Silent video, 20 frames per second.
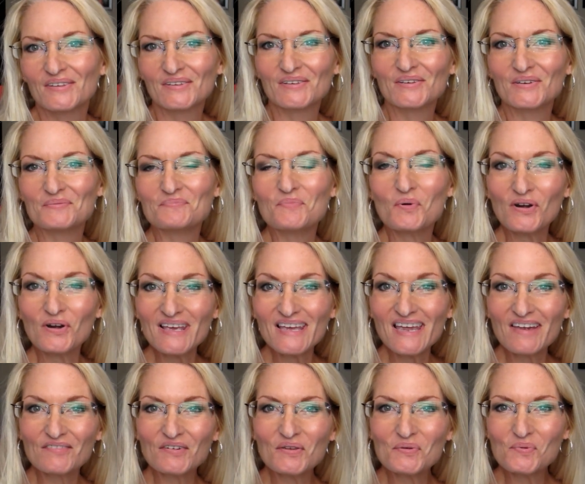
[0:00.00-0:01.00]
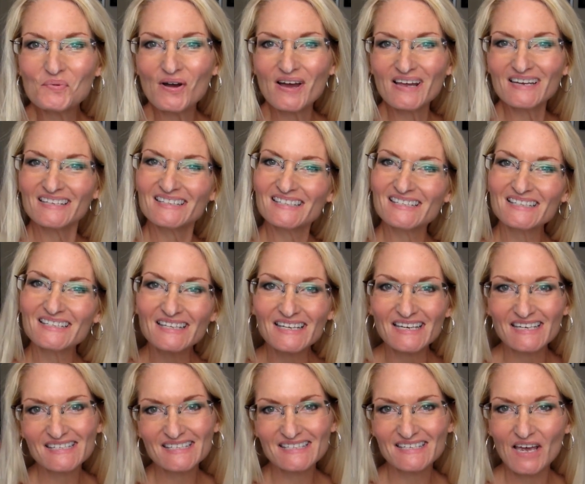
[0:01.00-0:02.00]
Good morning everyone, it's
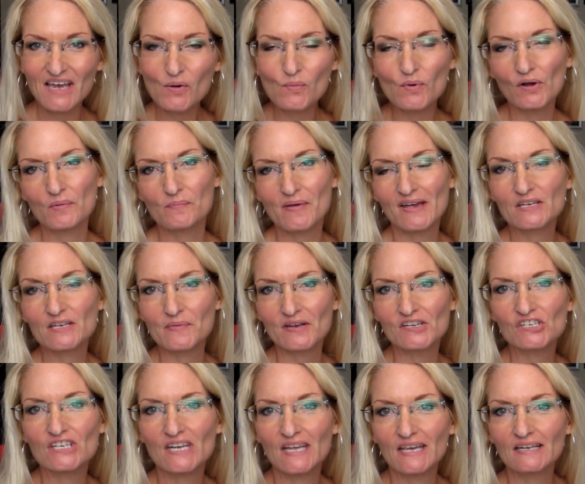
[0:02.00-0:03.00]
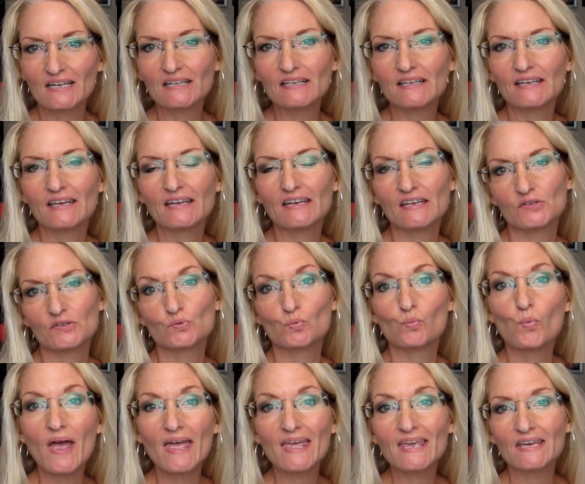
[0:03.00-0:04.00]
Lisa. Welcome back to my channel. It is
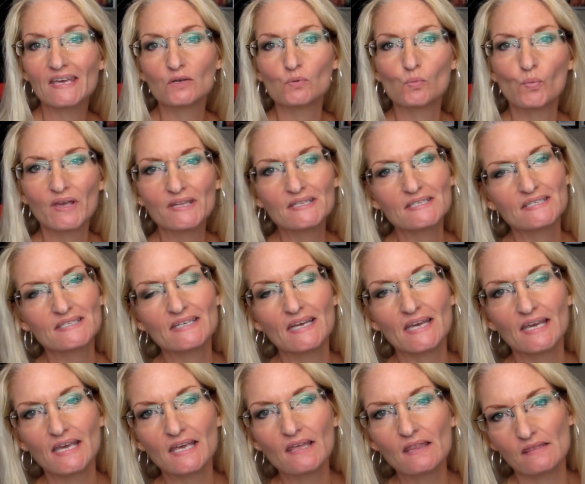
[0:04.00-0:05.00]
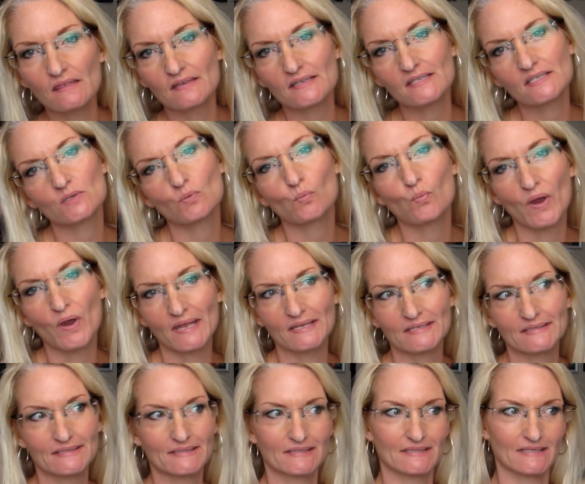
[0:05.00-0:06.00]
Weigh In Wednesday this
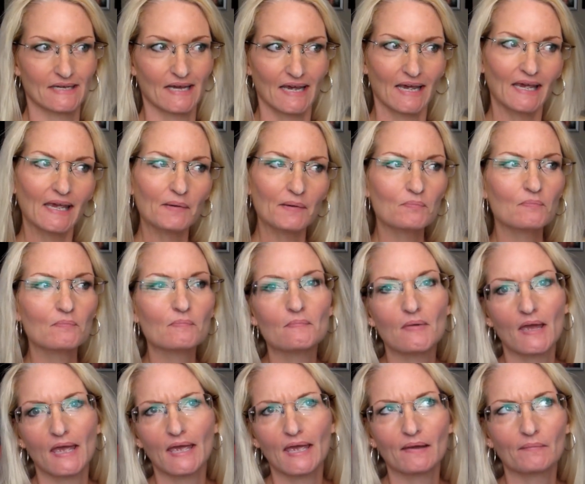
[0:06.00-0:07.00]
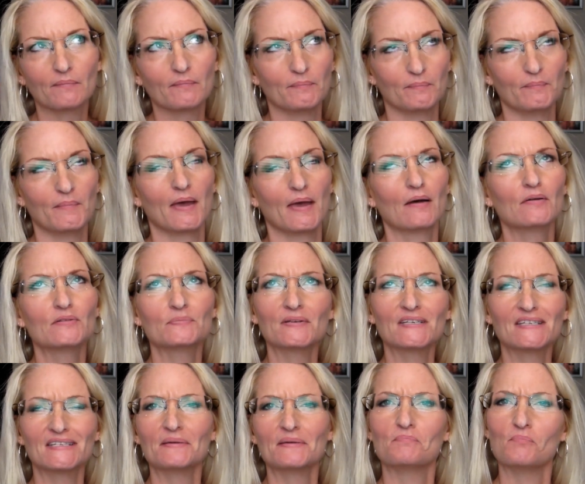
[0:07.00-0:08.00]
Wednesday. I was
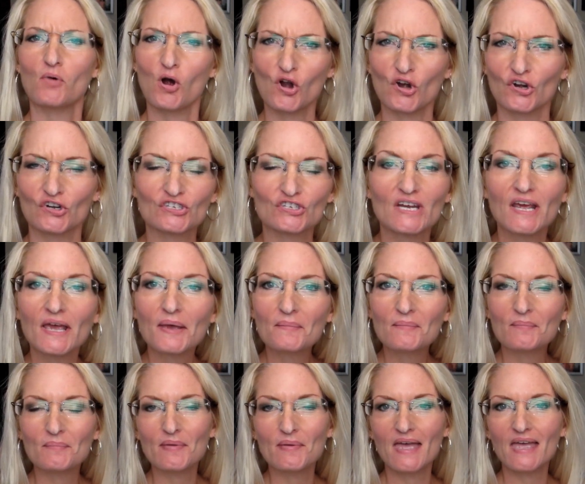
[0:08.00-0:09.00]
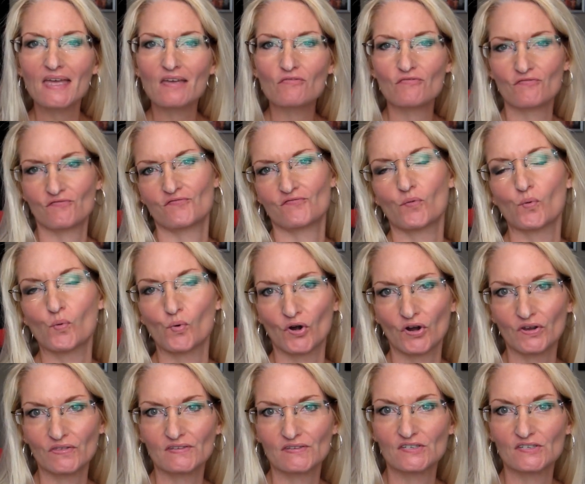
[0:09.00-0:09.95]
about to say March, May 4th.